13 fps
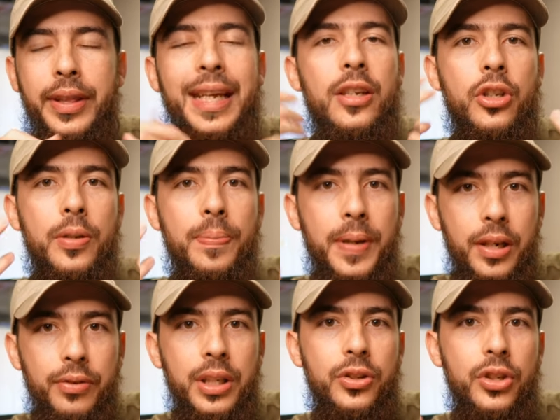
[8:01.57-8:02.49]
The
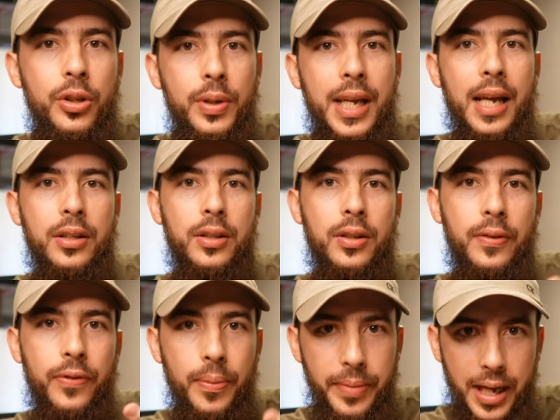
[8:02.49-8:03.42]
experience you
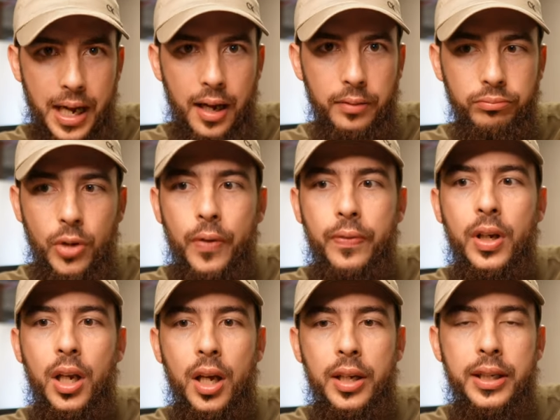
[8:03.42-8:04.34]
get from that
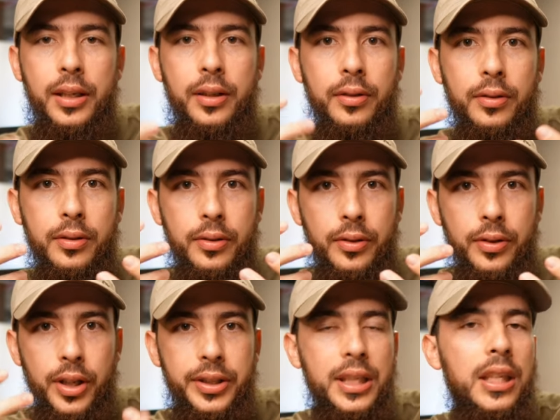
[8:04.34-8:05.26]
of learning
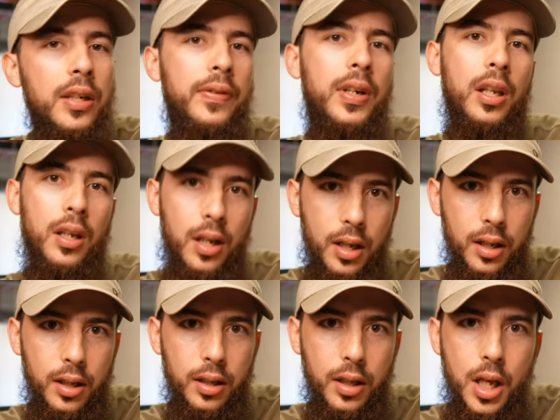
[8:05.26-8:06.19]
the deen of
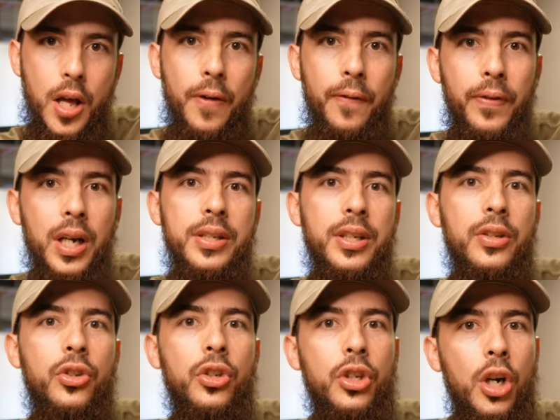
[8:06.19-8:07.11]
Allah
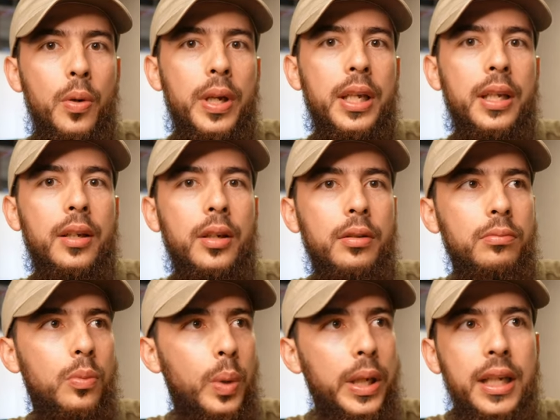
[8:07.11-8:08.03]
versus going
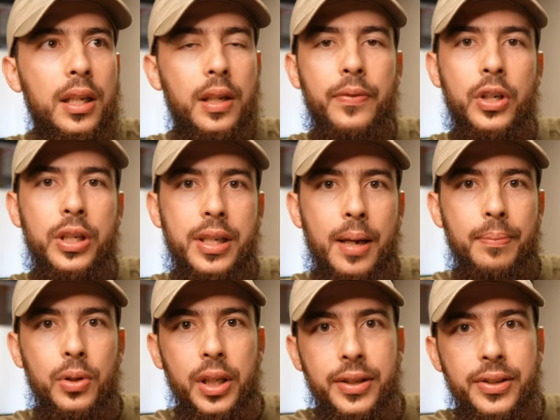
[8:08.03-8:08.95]
weekly, for
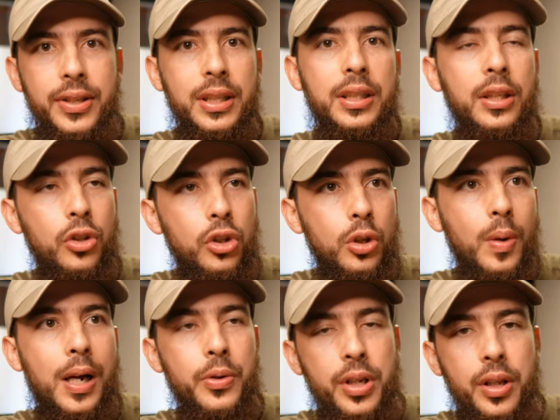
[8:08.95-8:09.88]
example, and sitting
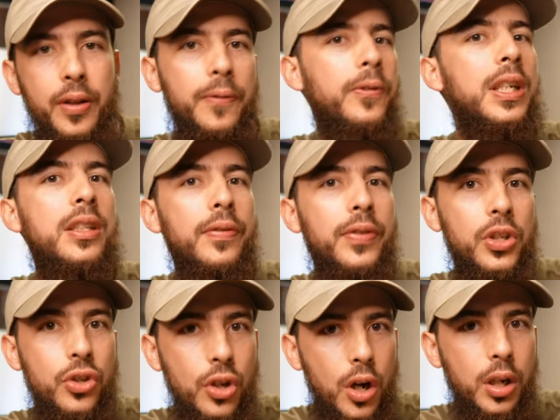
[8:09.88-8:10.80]
two hours at the feet
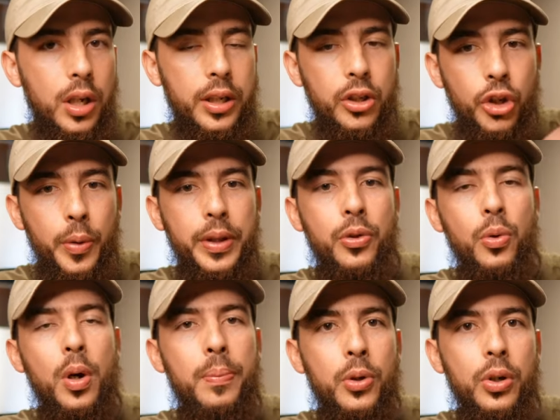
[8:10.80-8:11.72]
of a scholar and
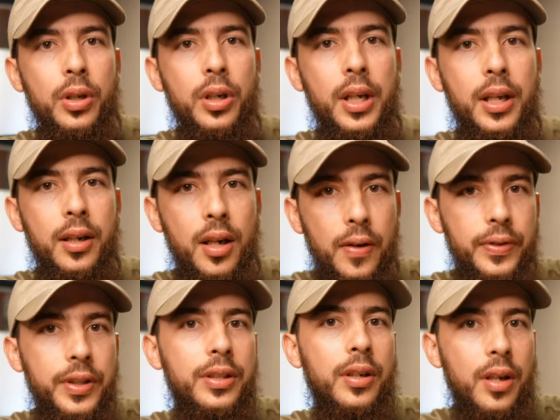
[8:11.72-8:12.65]
going through a book
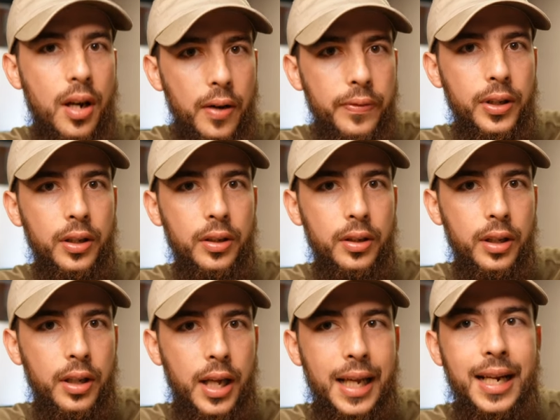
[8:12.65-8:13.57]
cover to cover
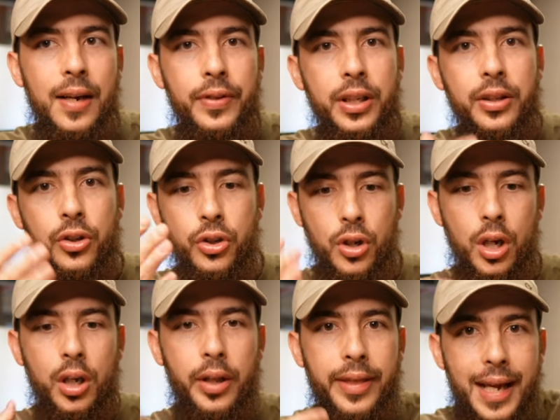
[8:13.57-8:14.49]
and having the
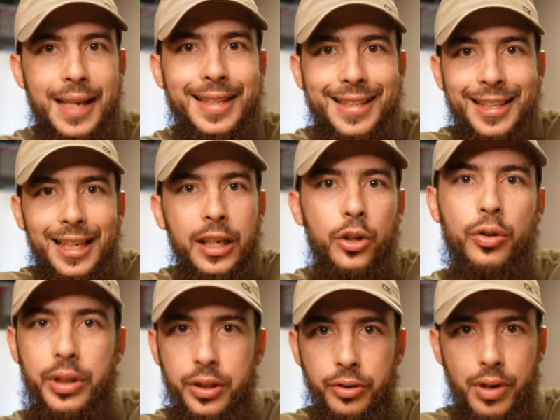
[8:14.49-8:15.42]
scholar there seeing
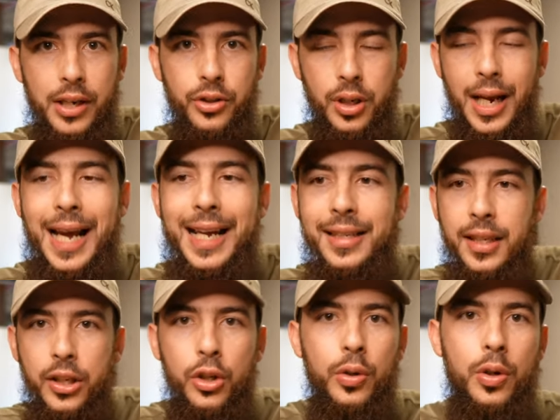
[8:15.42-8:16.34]
your interaction,
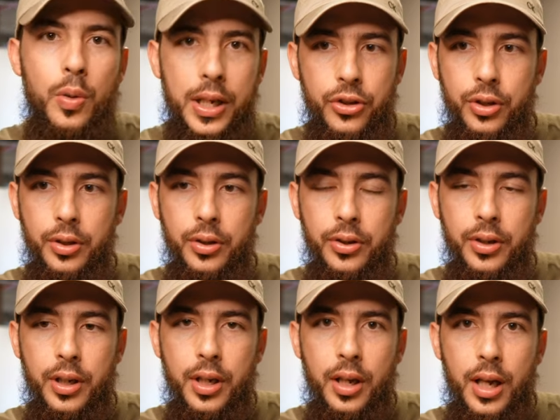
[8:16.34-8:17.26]
asking you
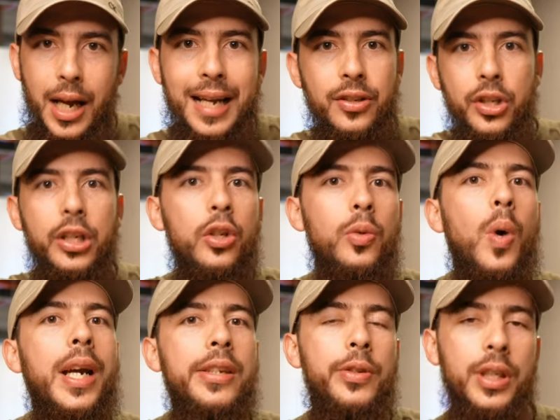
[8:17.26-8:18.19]
questions, asking
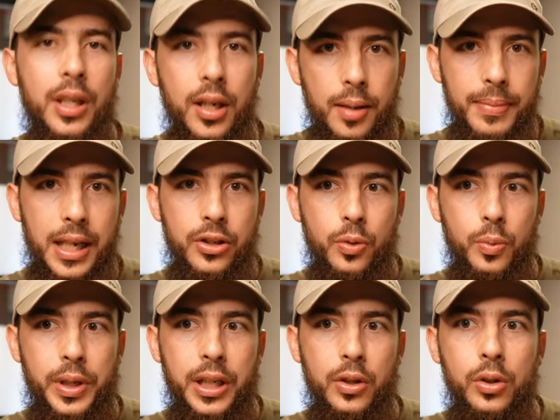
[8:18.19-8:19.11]
you why you didn't come
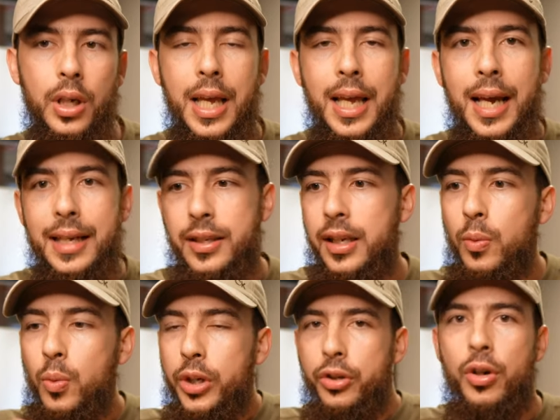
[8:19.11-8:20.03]
last week or
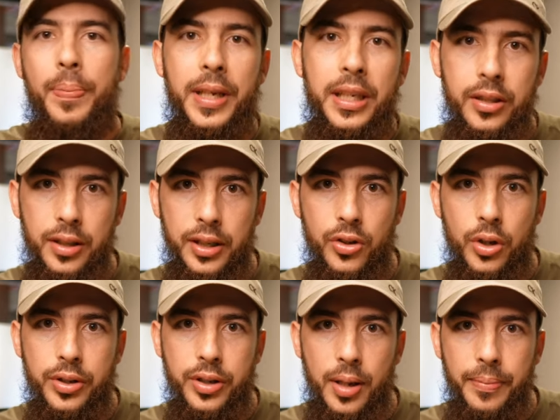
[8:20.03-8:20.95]
asking what your opinion
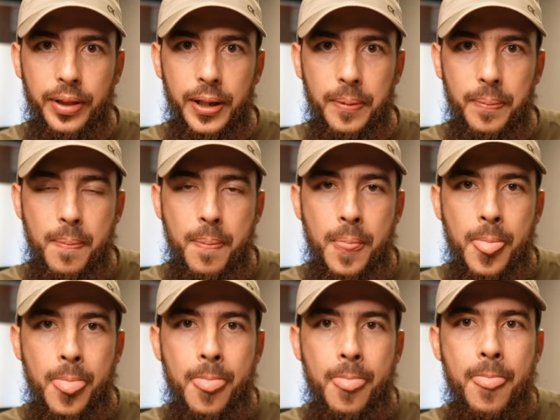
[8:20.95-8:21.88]
is on something.
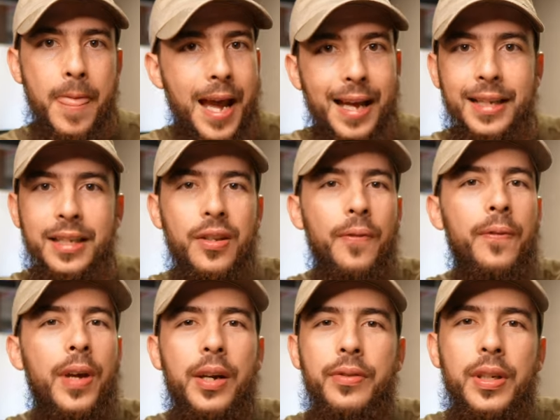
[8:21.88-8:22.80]
That is
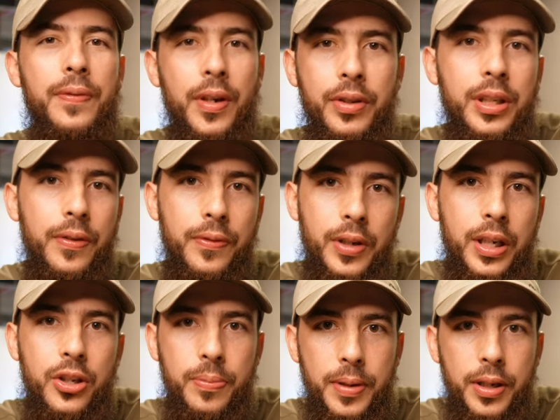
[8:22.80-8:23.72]
a very, very
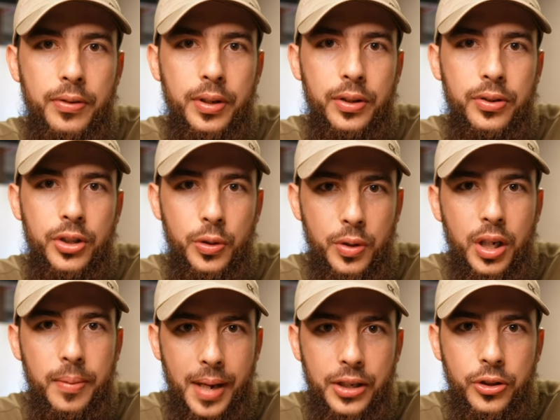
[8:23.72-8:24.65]
different experience you
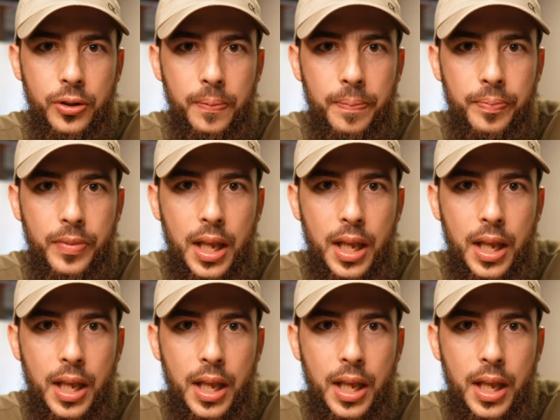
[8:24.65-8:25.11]
can imagine.